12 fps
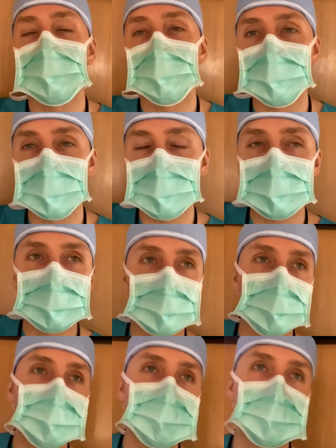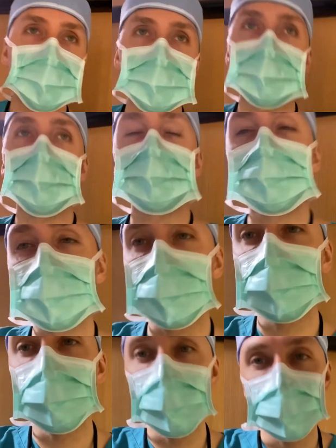They want to intubate the patient
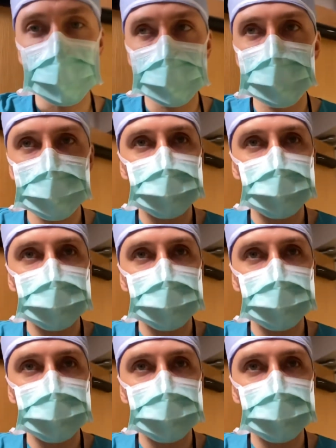up there